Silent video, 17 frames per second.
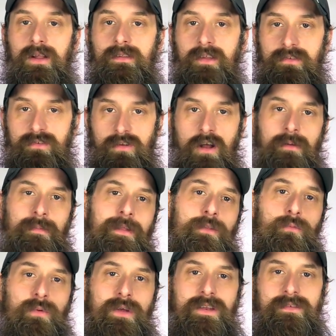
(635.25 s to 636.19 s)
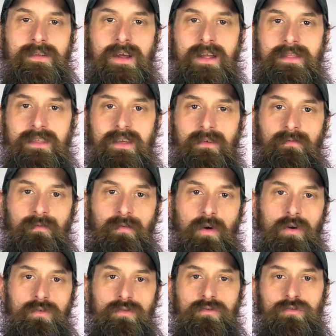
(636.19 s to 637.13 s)
Let's talk about the redesign thing
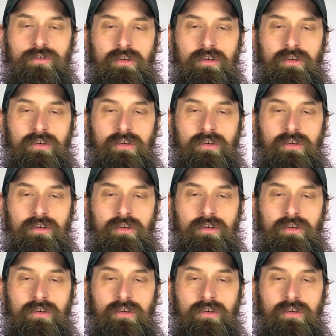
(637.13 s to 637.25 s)
first.